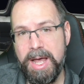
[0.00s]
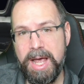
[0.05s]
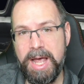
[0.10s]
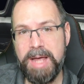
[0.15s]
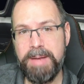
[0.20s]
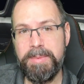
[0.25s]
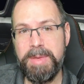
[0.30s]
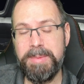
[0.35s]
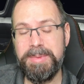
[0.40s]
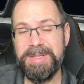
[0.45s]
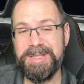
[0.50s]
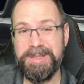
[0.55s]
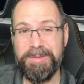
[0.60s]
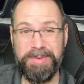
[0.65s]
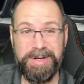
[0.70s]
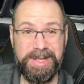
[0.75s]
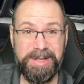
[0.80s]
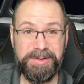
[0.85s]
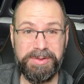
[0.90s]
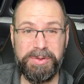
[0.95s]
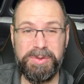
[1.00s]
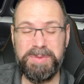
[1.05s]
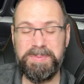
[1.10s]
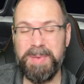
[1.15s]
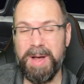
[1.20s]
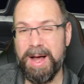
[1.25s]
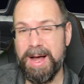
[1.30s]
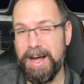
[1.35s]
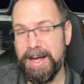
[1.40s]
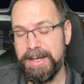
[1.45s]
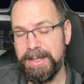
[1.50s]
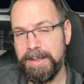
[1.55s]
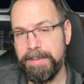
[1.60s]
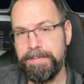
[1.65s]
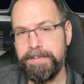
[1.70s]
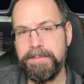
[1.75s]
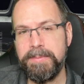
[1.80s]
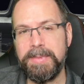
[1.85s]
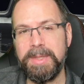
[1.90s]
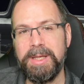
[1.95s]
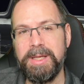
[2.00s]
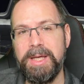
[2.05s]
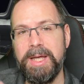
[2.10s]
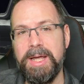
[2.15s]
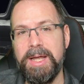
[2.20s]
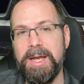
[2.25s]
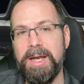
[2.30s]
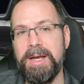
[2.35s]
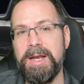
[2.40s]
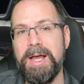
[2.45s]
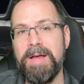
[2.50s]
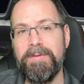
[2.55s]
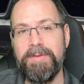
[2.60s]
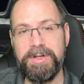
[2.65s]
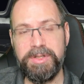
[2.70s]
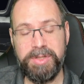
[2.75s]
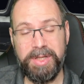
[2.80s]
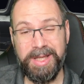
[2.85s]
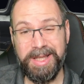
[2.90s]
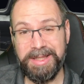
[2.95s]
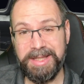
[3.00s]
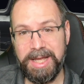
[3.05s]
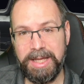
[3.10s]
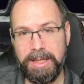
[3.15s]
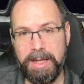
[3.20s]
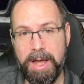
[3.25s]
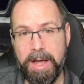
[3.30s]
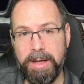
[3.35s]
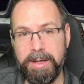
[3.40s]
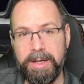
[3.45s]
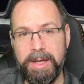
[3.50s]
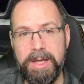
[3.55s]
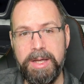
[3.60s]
and maybe somebody else who's behind him can eventually get that lock